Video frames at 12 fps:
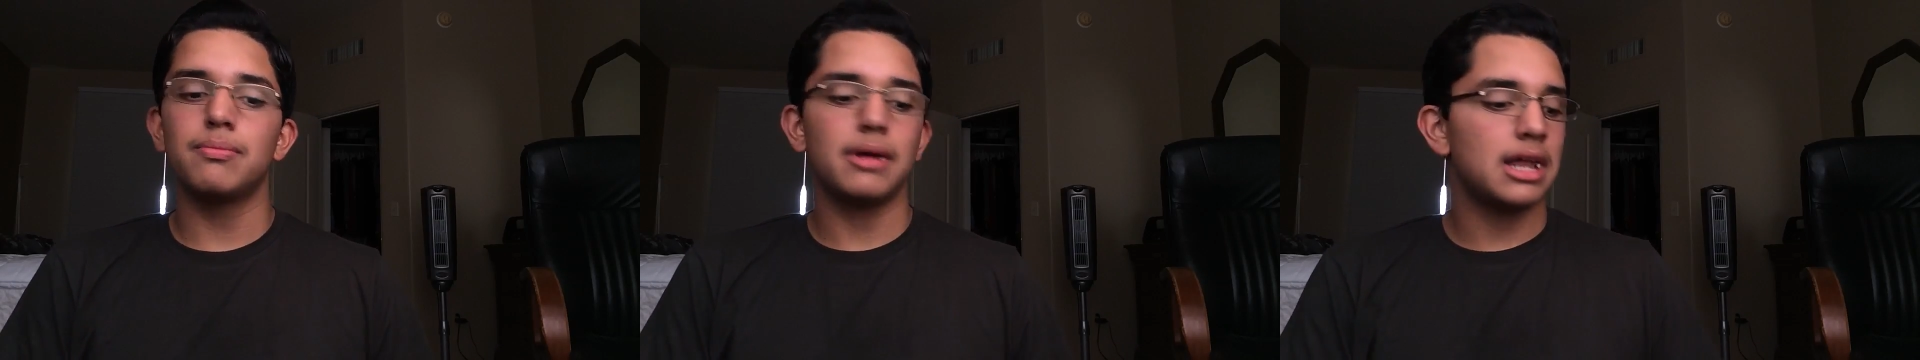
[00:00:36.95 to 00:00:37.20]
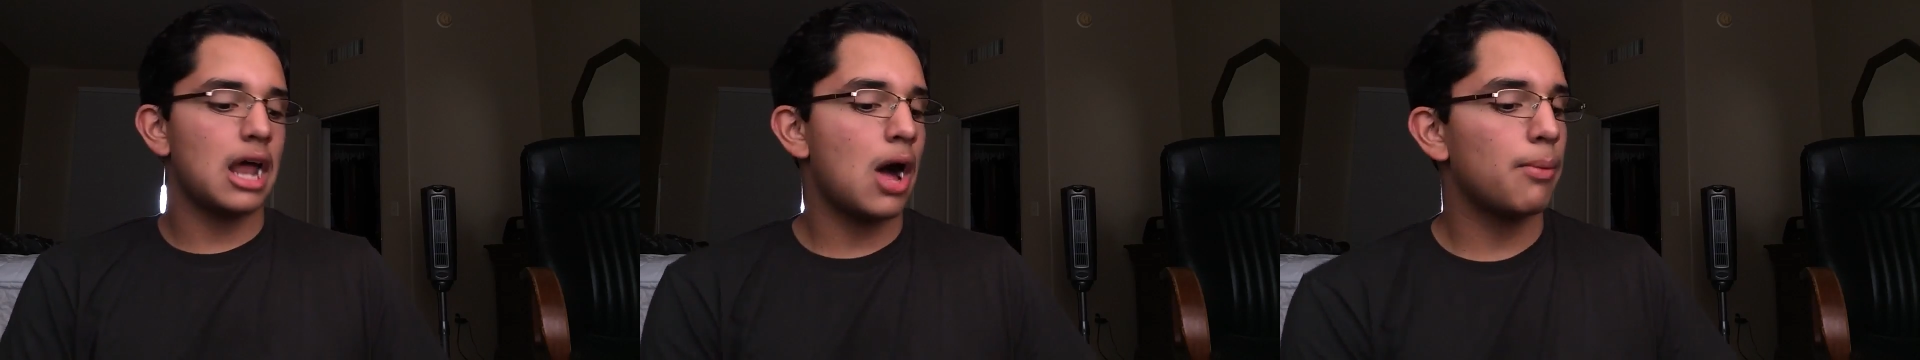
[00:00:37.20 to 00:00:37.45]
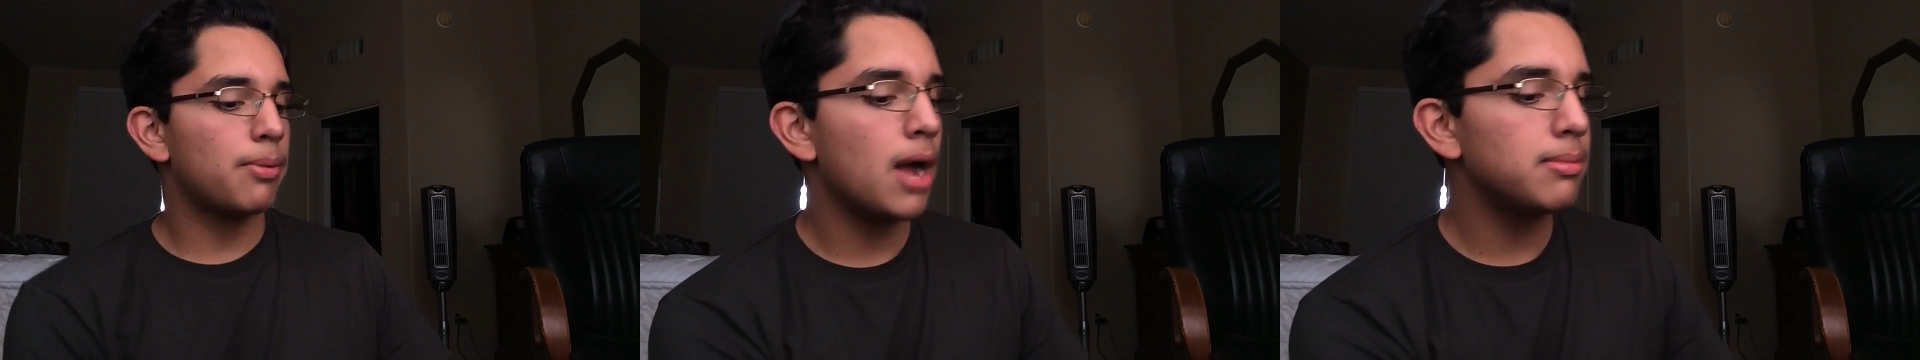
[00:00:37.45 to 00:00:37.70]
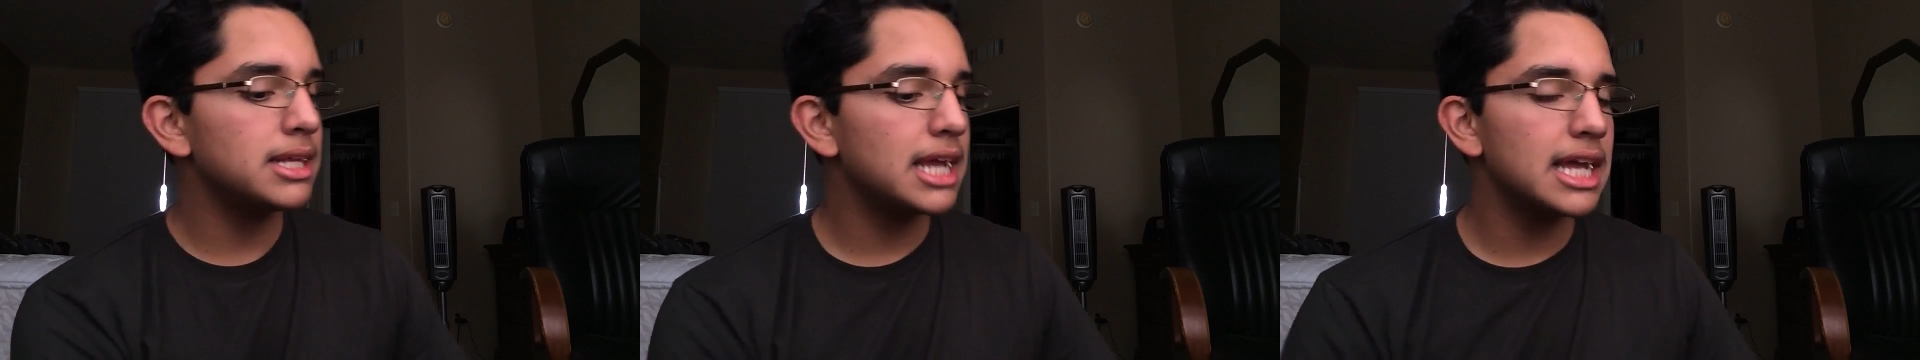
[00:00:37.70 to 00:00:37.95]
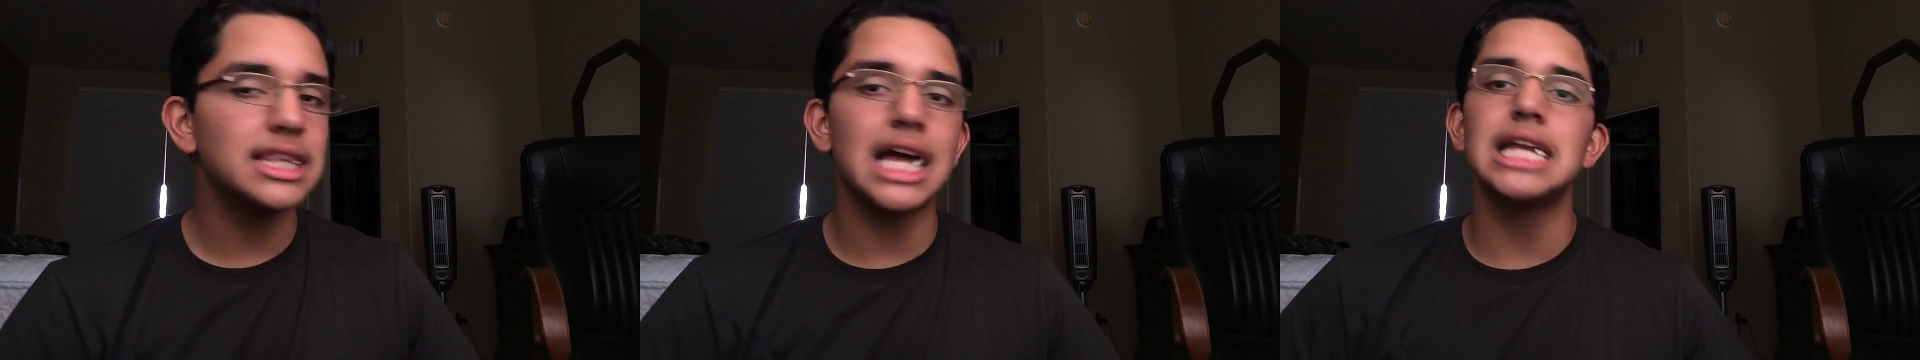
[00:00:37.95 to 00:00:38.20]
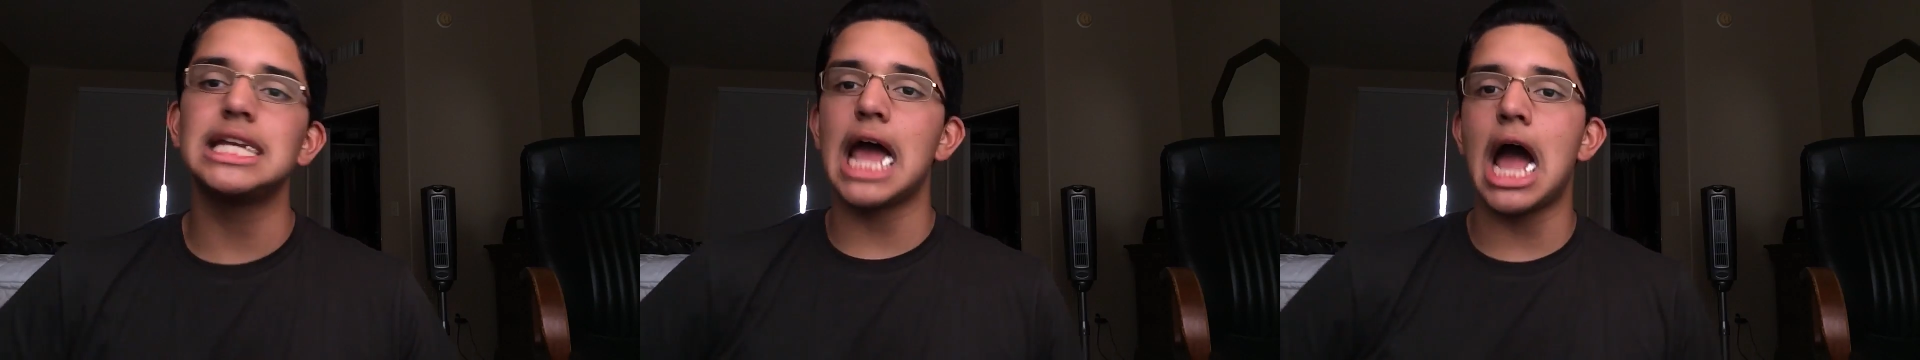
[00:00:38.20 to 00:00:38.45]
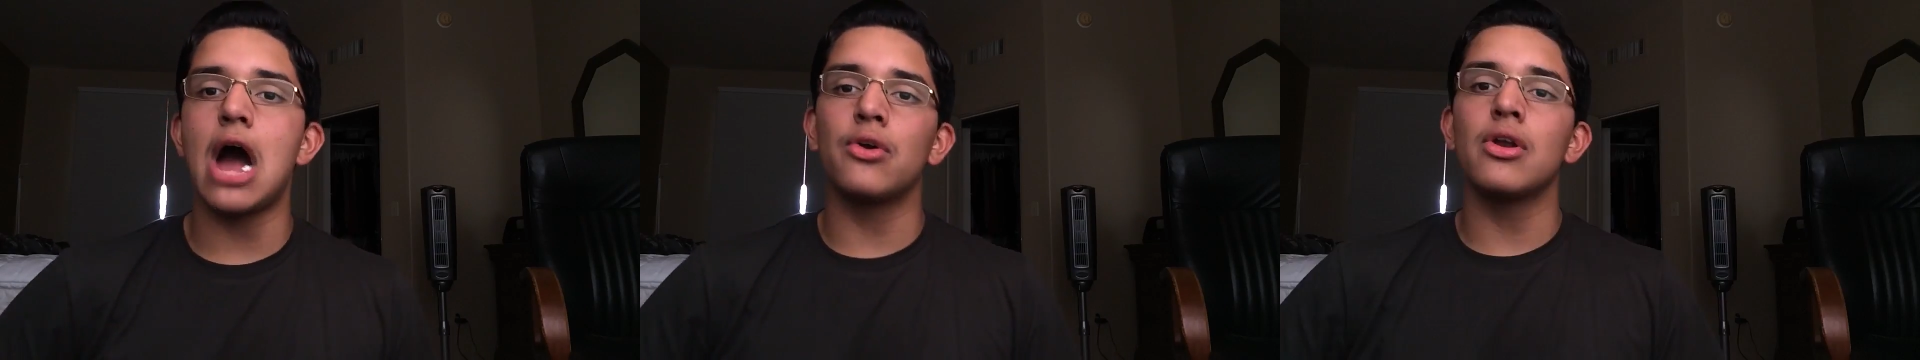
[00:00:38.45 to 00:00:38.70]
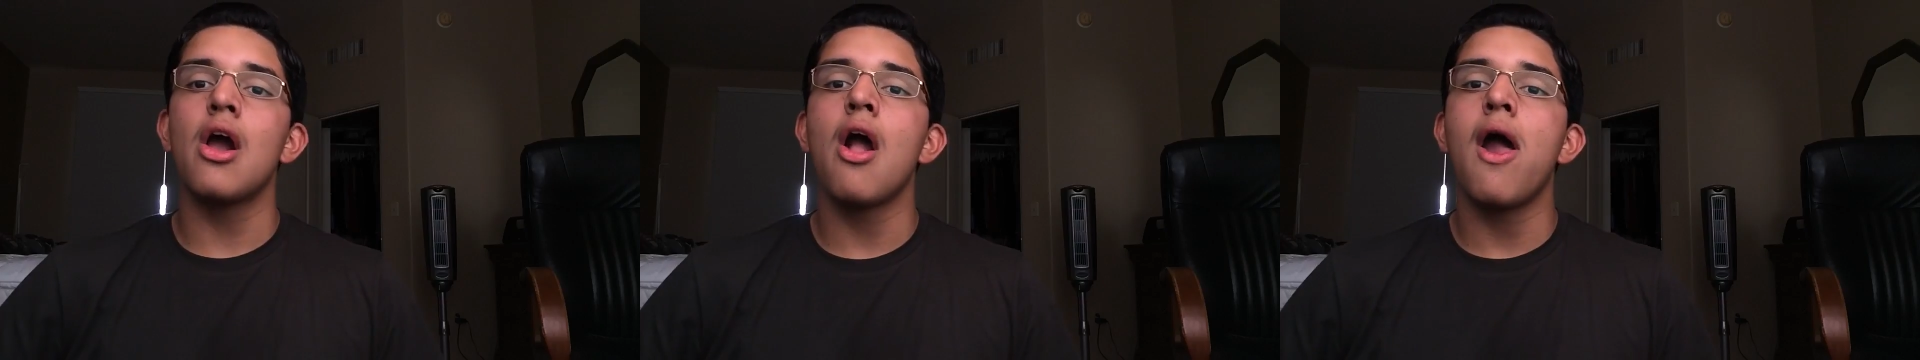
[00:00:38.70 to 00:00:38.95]
but I'll probably get that
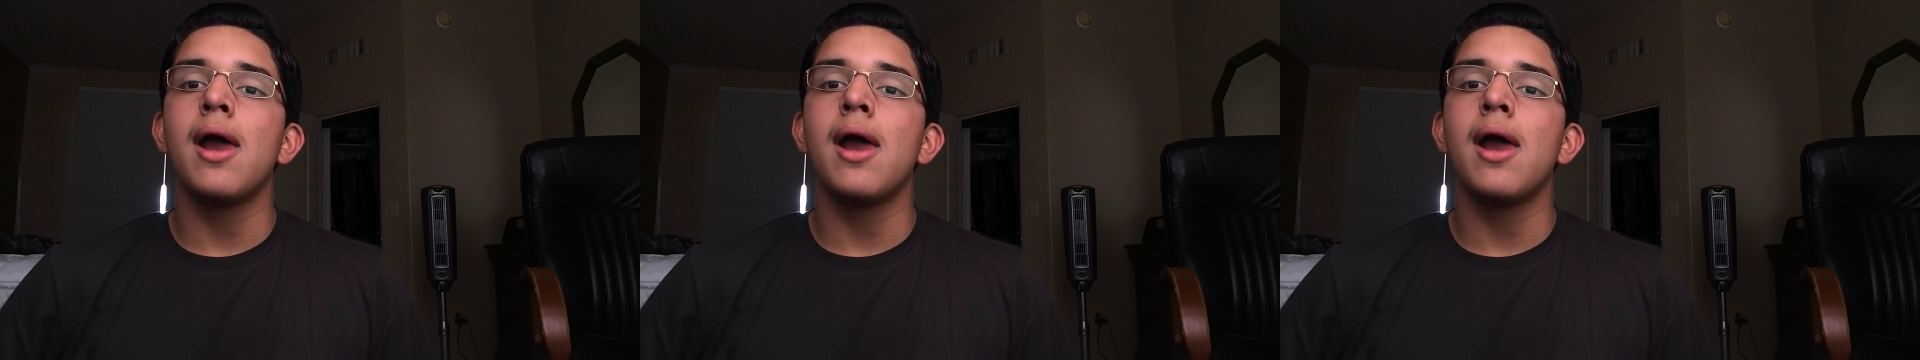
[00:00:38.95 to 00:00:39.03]
down